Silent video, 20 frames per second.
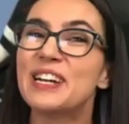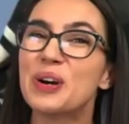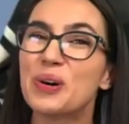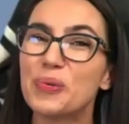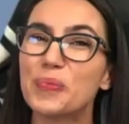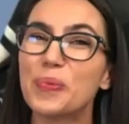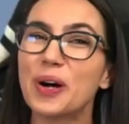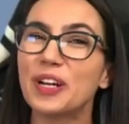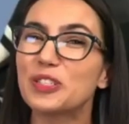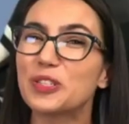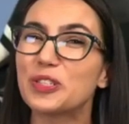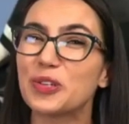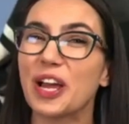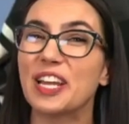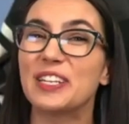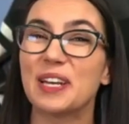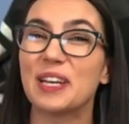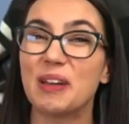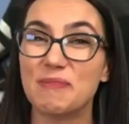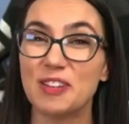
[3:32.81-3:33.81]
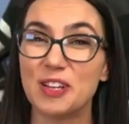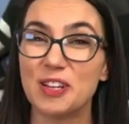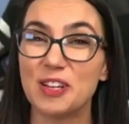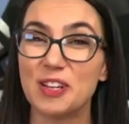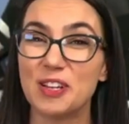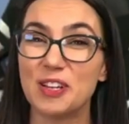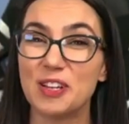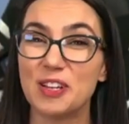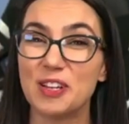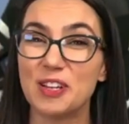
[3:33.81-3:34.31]
One trend I'm
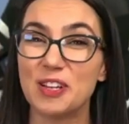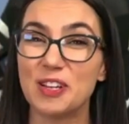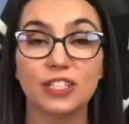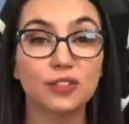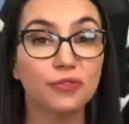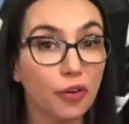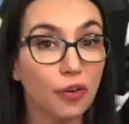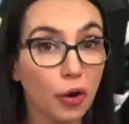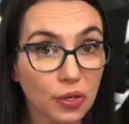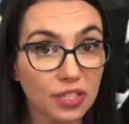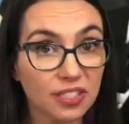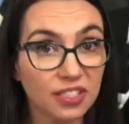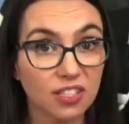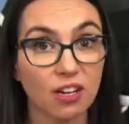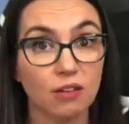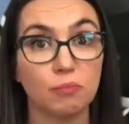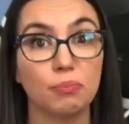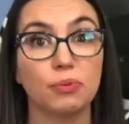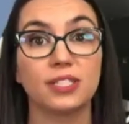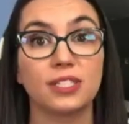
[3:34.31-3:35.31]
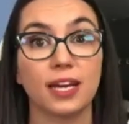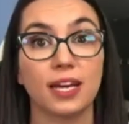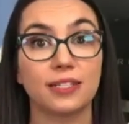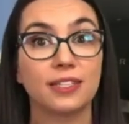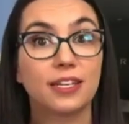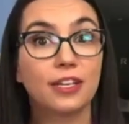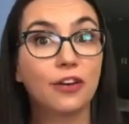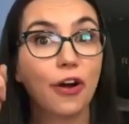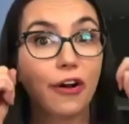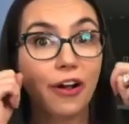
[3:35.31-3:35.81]
hearing about is focused on
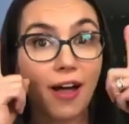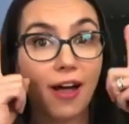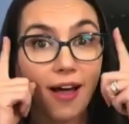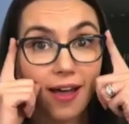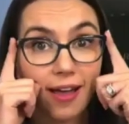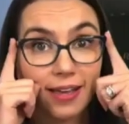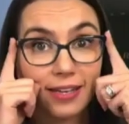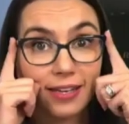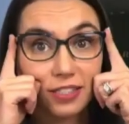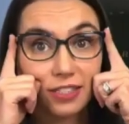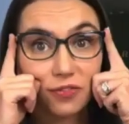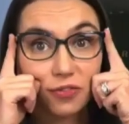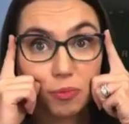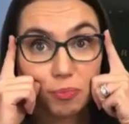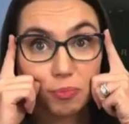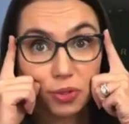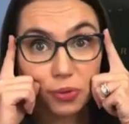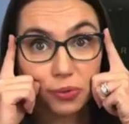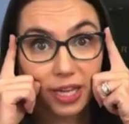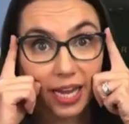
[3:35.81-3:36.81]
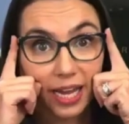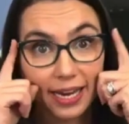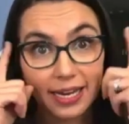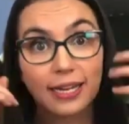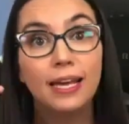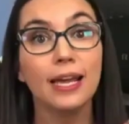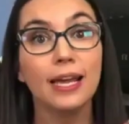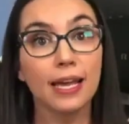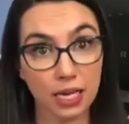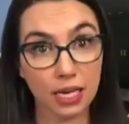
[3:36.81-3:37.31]
protecting our eyes from blue light,
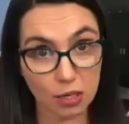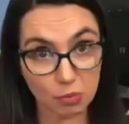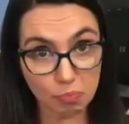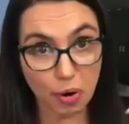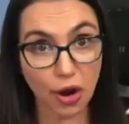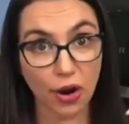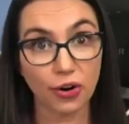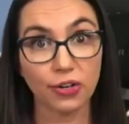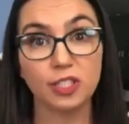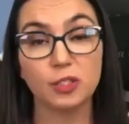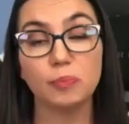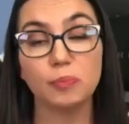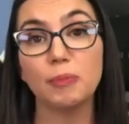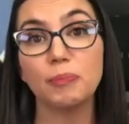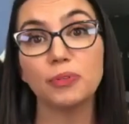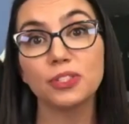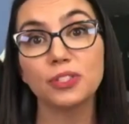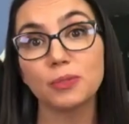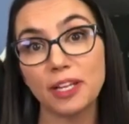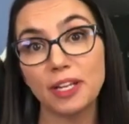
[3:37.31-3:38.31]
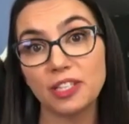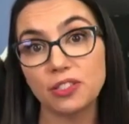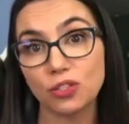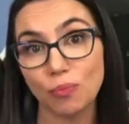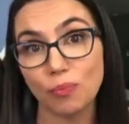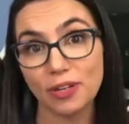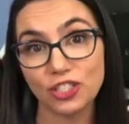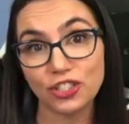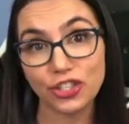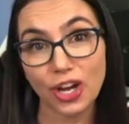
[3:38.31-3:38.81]
in part as people spend so
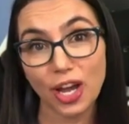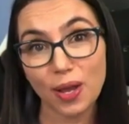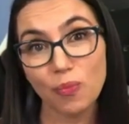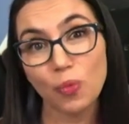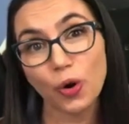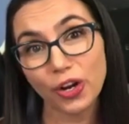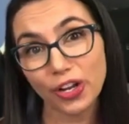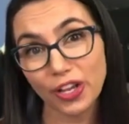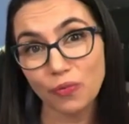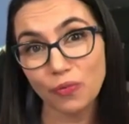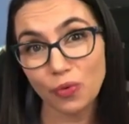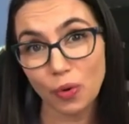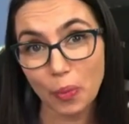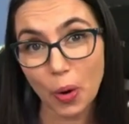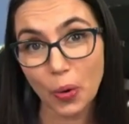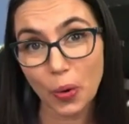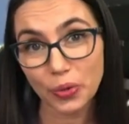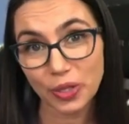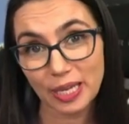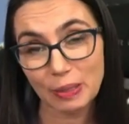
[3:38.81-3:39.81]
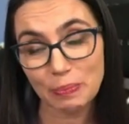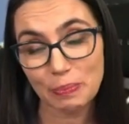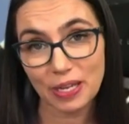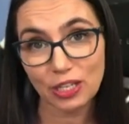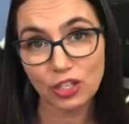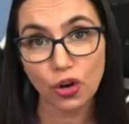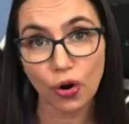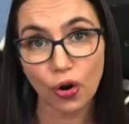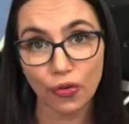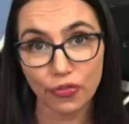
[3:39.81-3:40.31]
much time working remotely amid
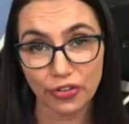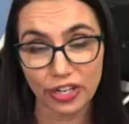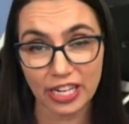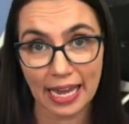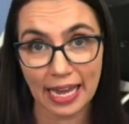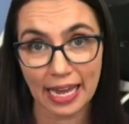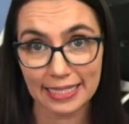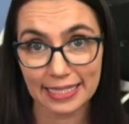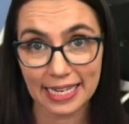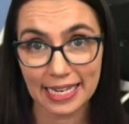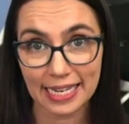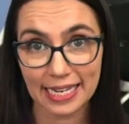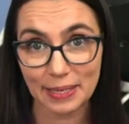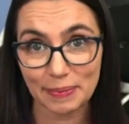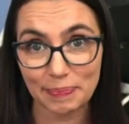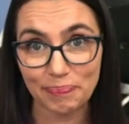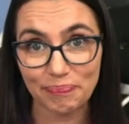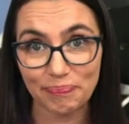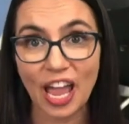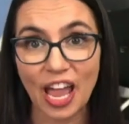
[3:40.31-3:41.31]
COVID 19.